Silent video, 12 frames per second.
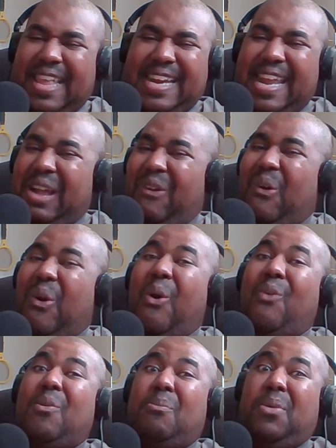Like they go
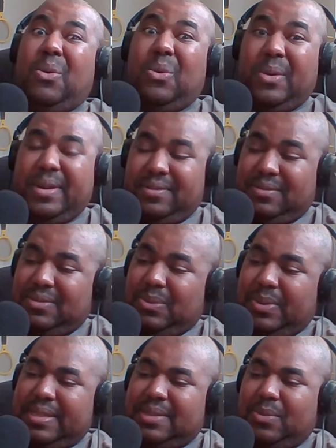overboard
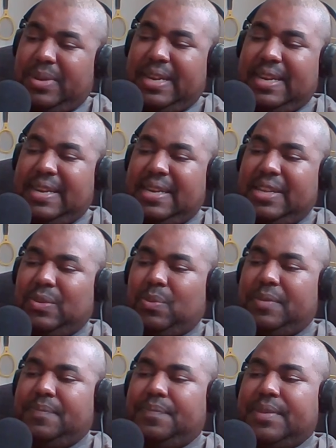with with it in this
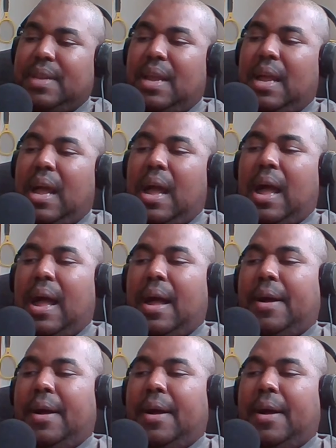one.